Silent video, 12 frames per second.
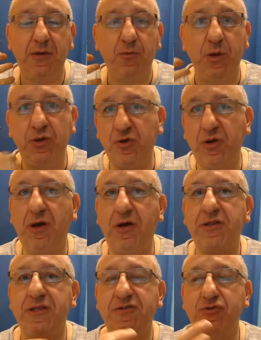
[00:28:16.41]
When you
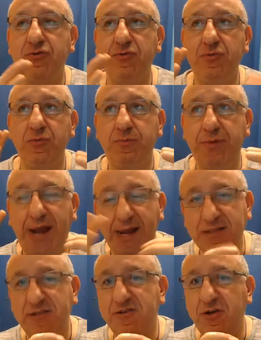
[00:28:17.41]
allow this to
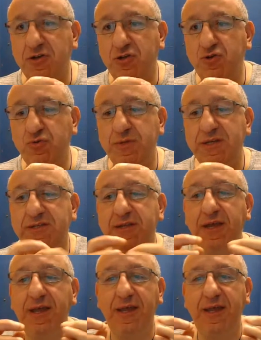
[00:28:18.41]
practice on humans,